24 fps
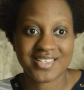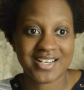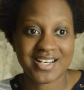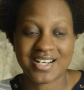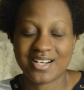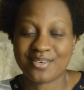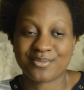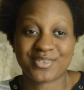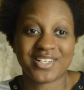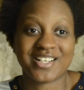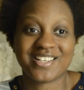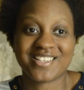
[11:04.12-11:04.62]

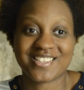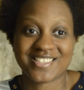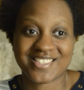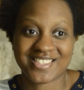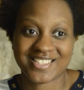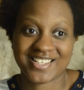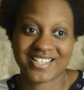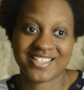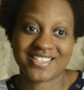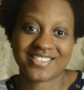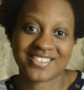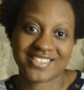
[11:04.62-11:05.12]
I'm kind of
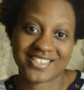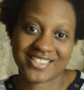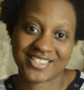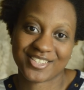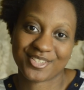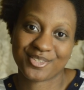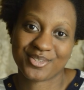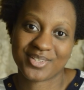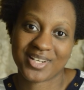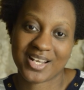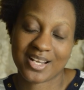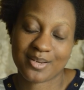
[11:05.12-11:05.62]
scared to
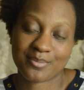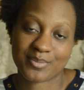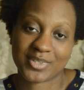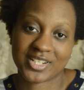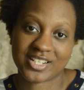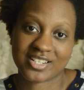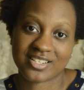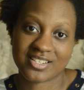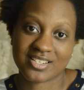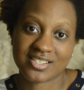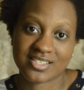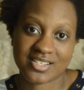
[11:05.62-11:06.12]
do that
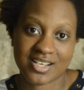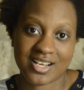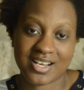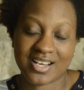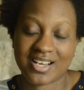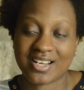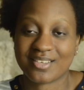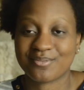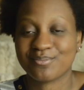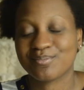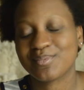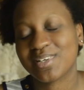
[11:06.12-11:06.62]
because
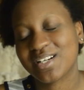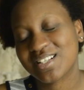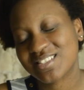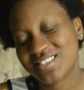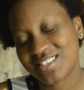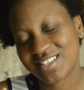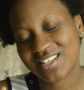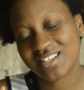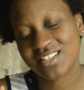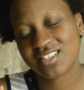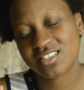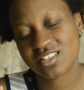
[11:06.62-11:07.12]
my
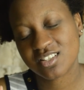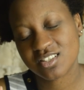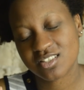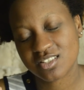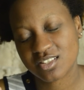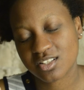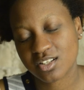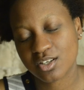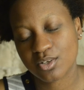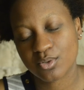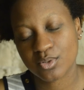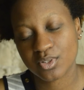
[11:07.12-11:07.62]
skin tends
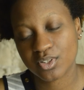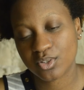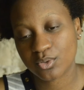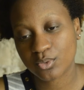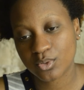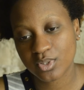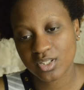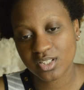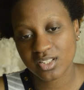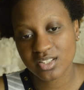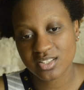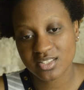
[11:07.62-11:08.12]
to go on the
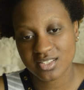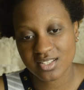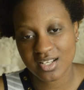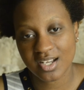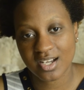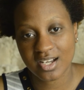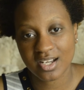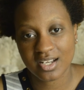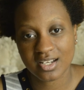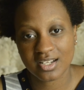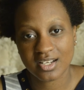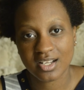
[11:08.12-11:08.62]
oily
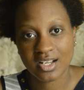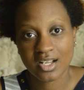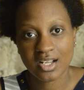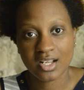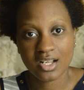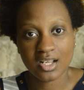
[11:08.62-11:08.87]
side.